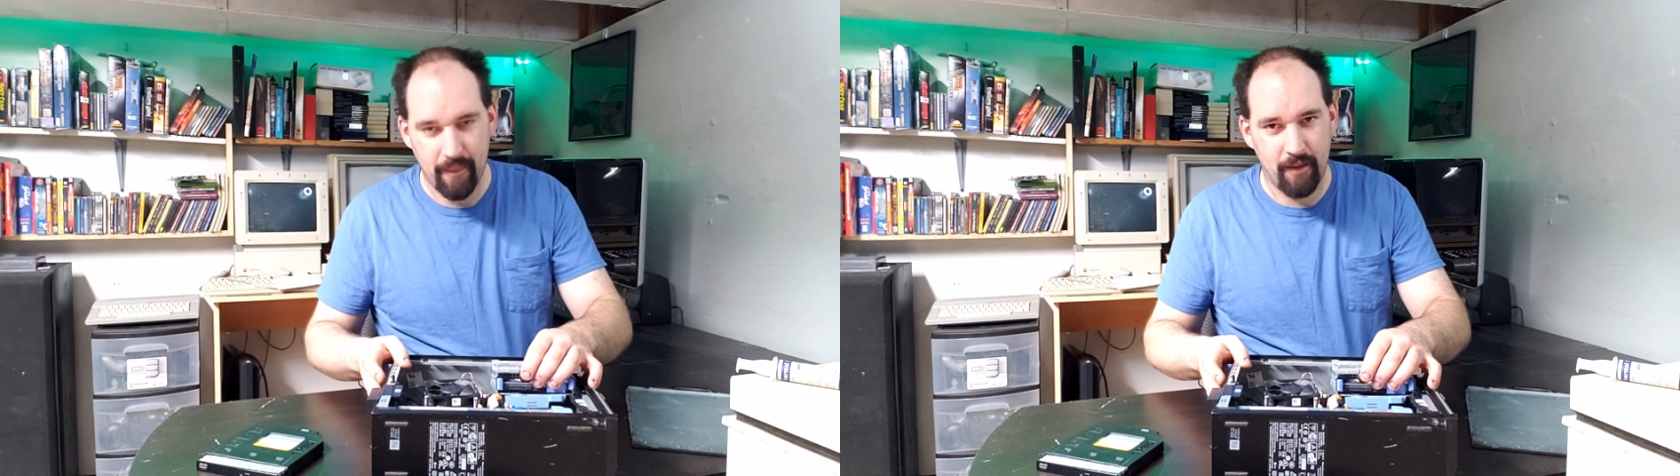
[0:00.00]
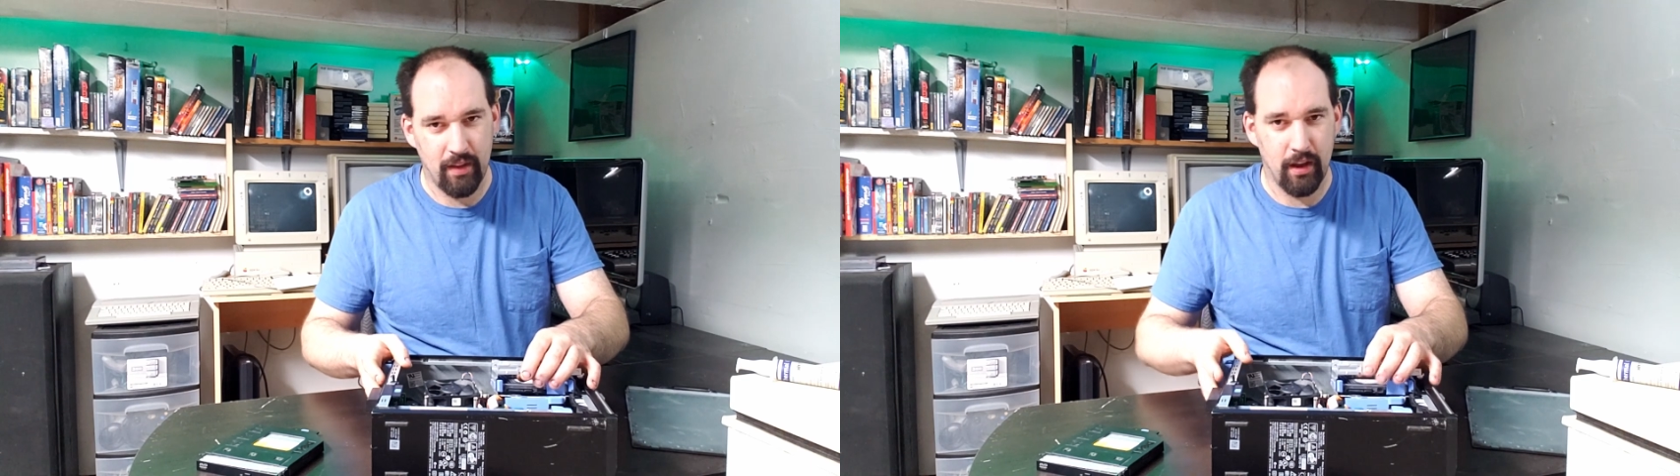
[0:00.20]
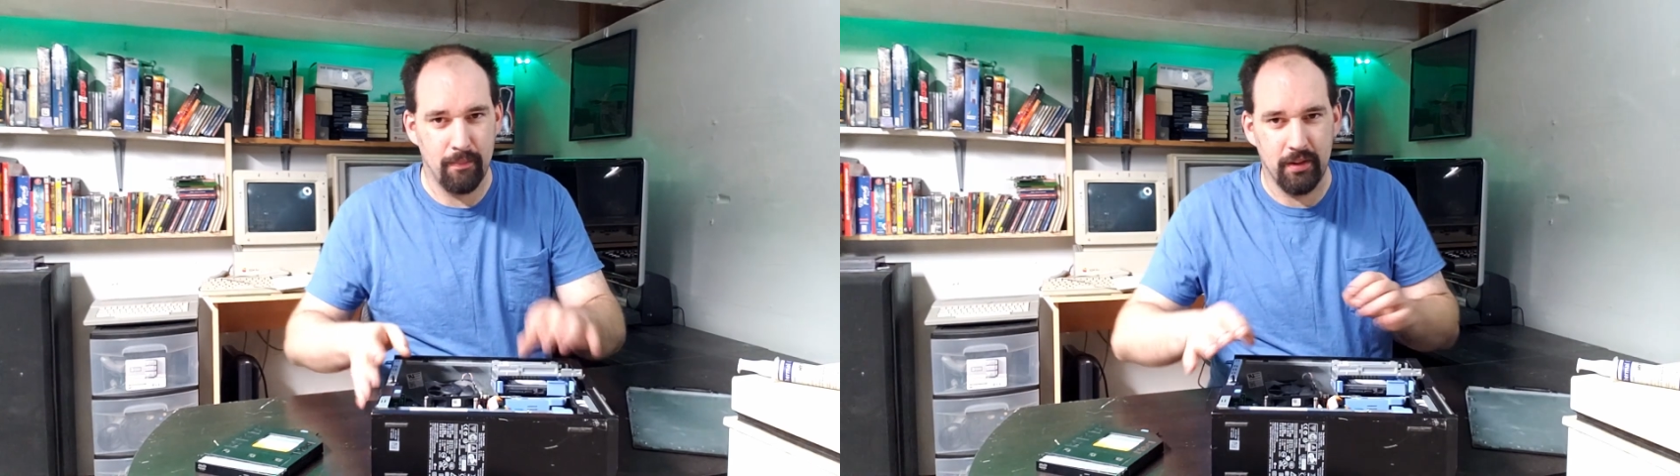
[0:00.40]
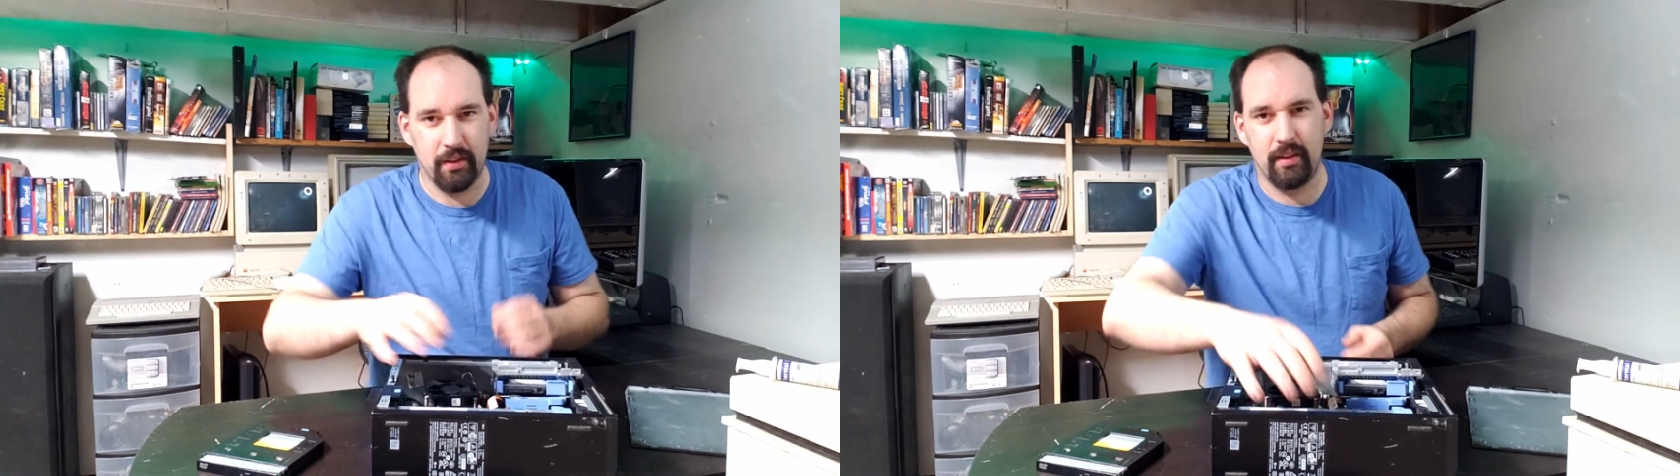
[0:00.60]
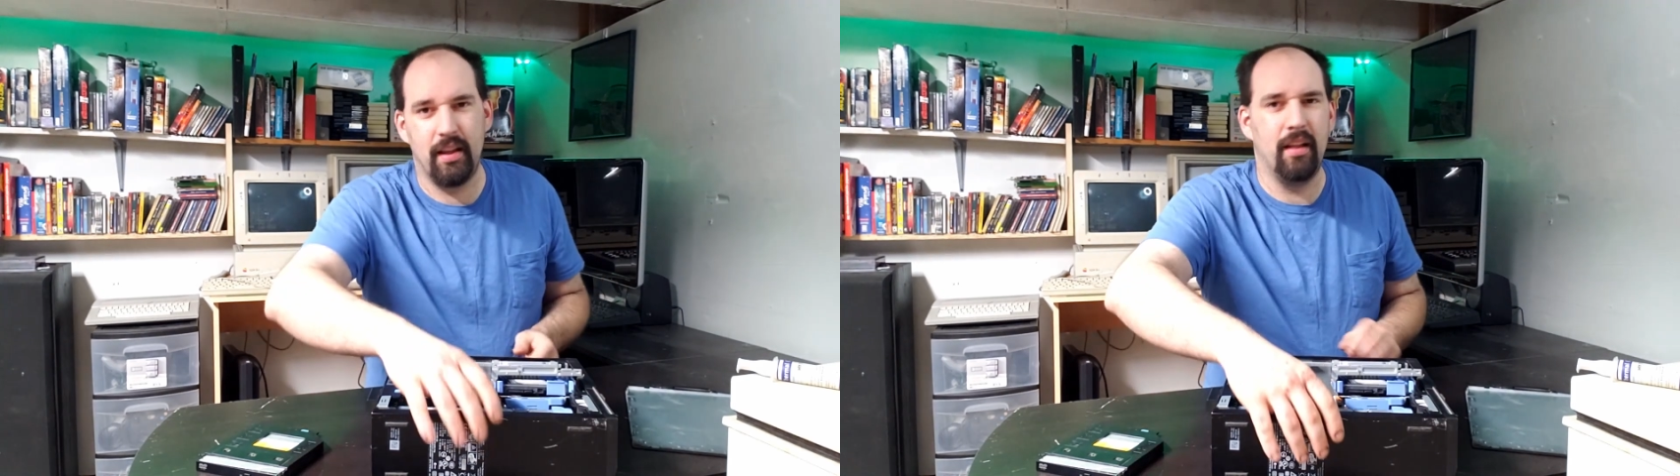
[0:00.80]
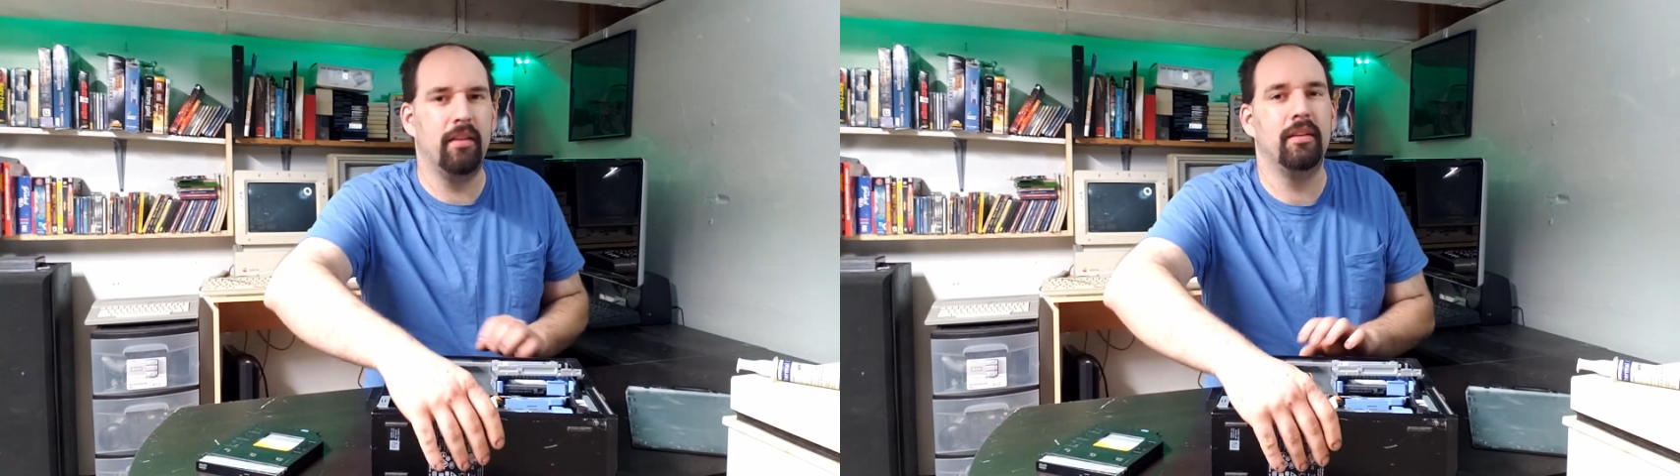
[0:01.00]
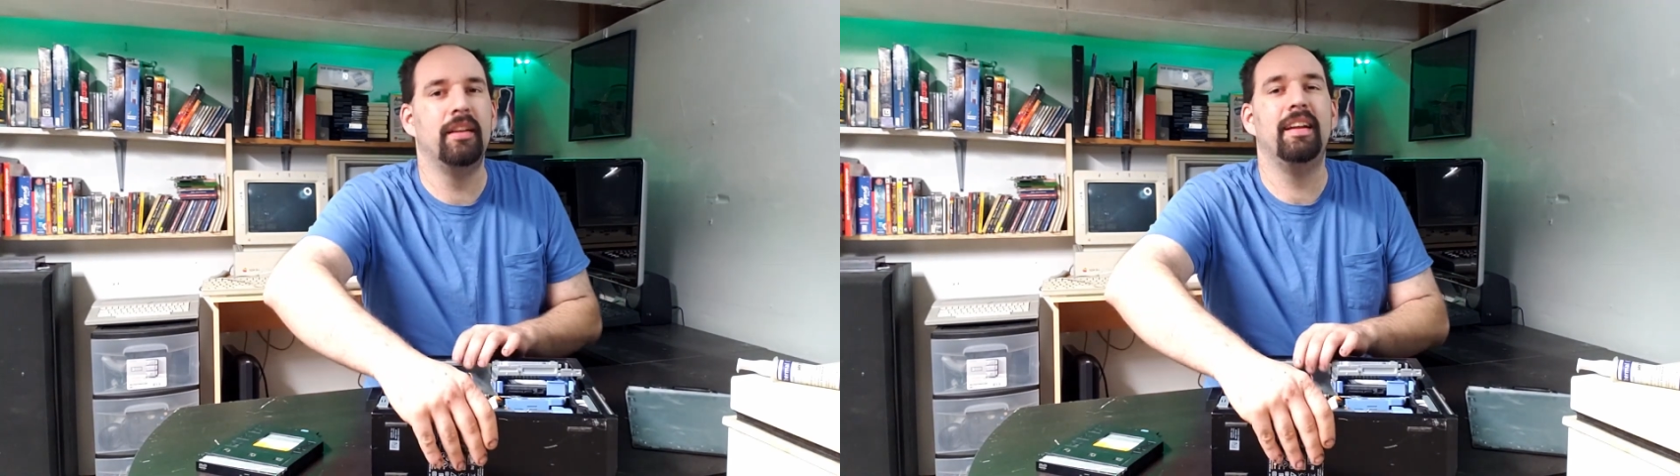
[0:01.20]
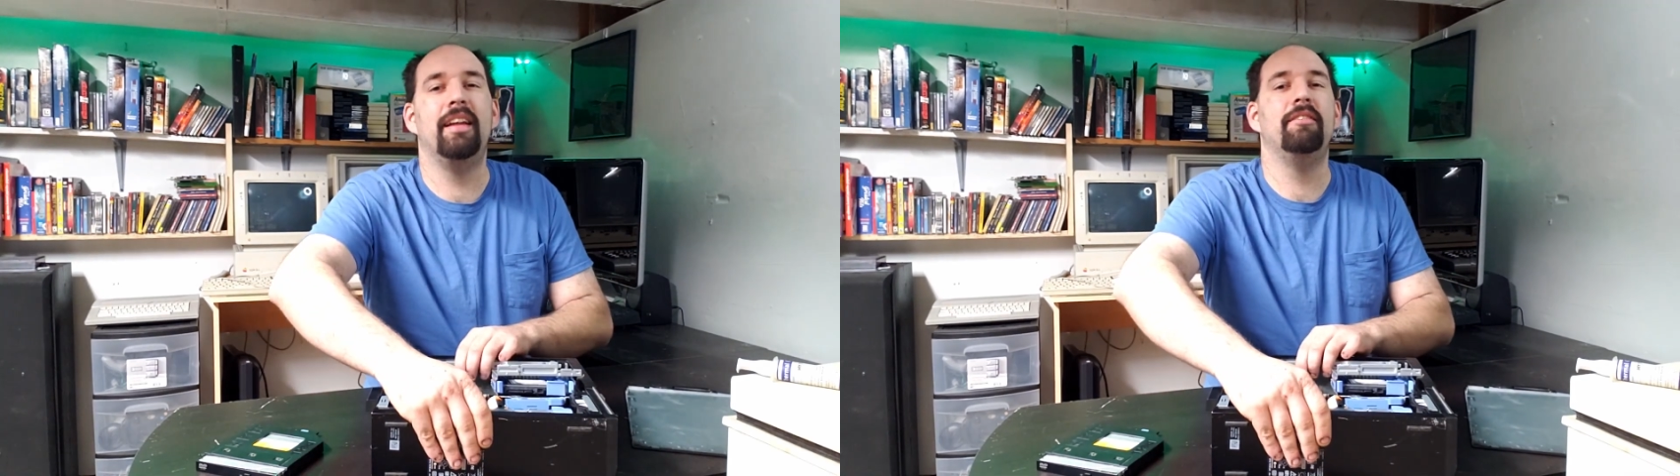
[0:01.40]
I'm not going to build
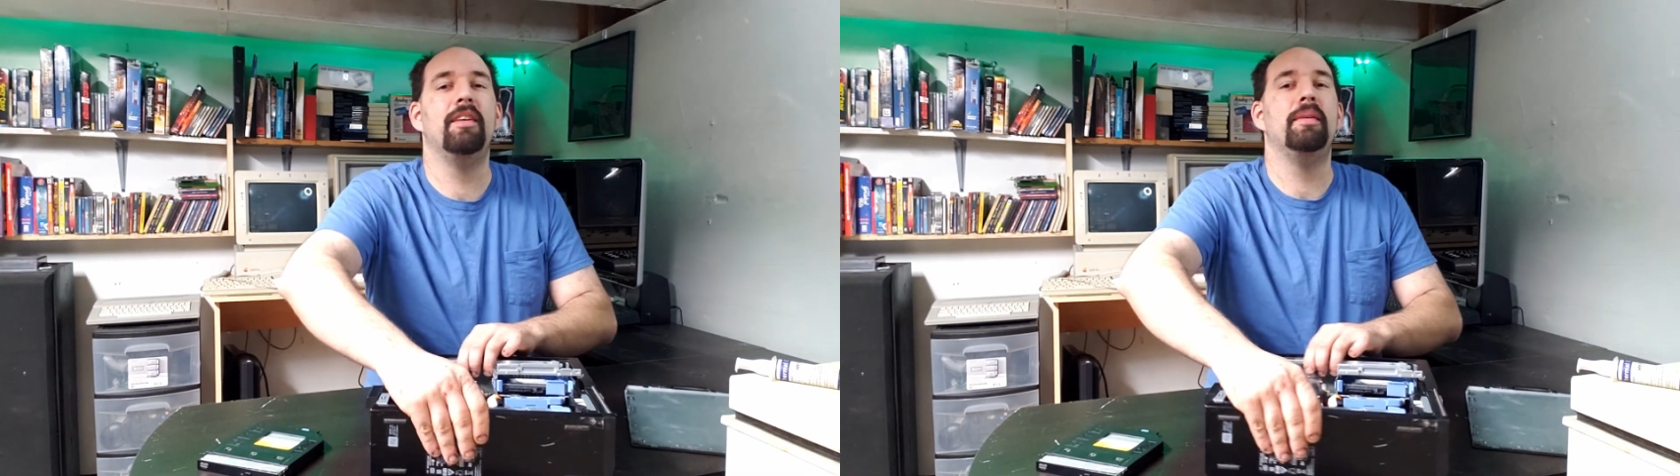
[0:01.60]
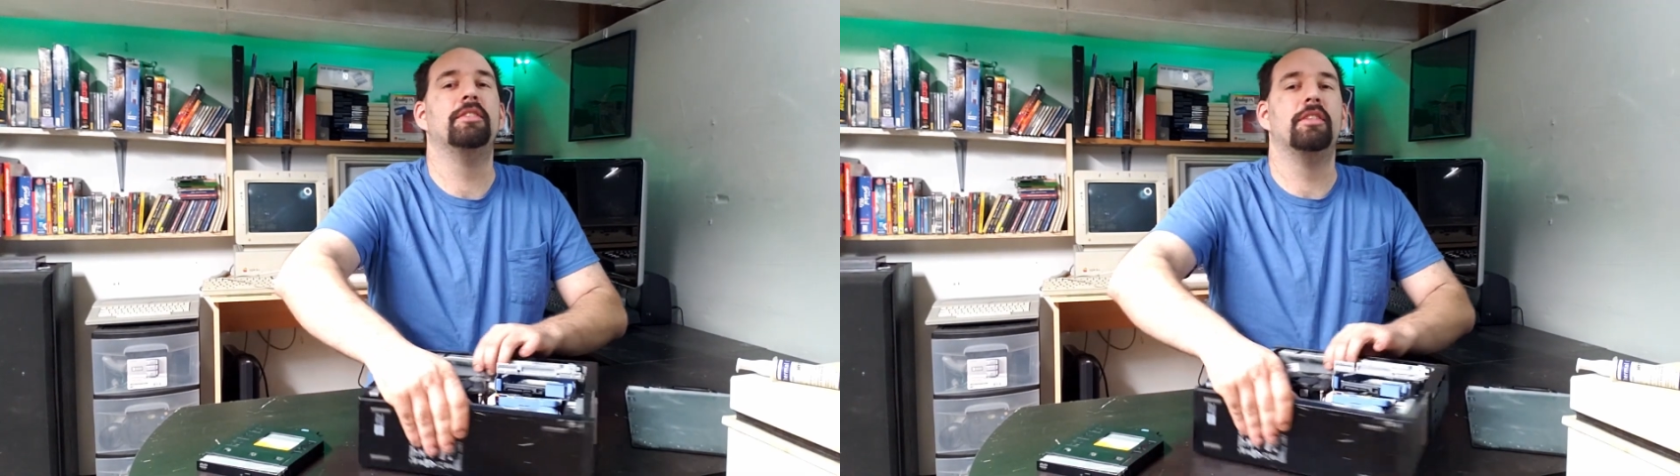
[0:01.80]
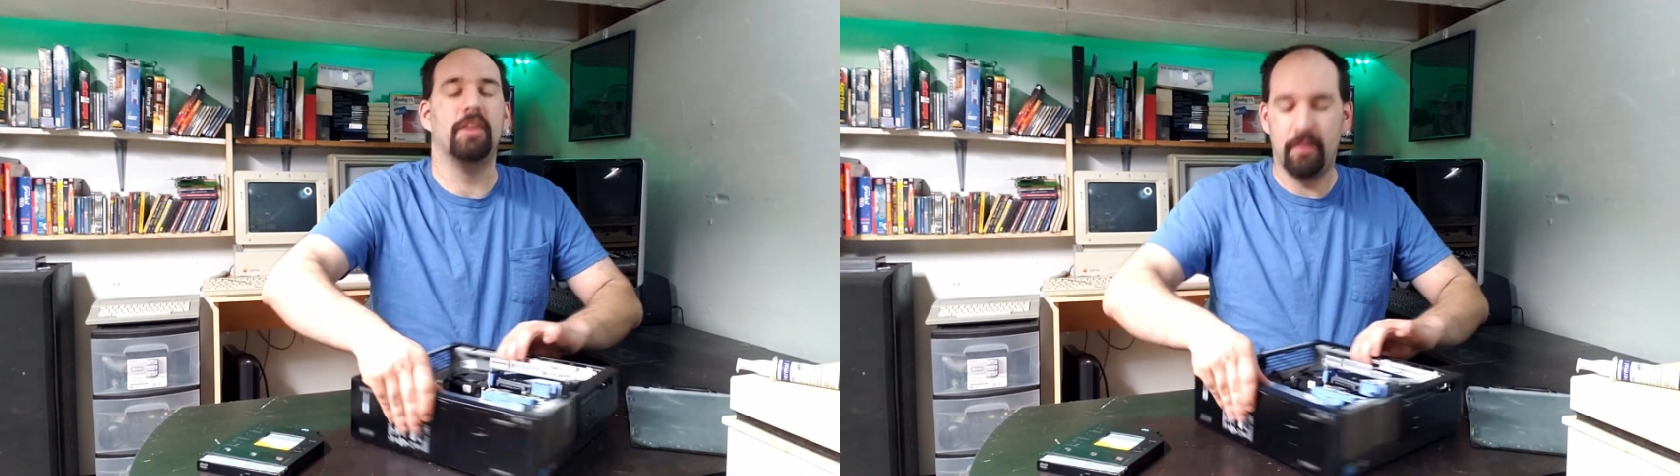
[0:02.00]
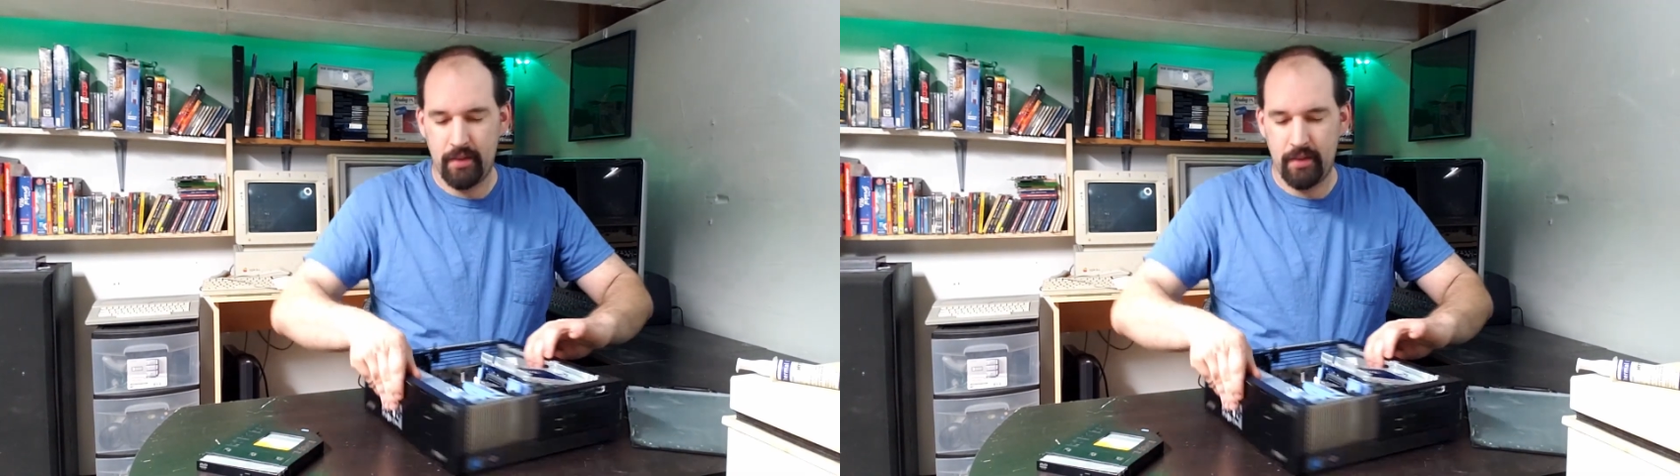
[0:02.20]
an NVMe server.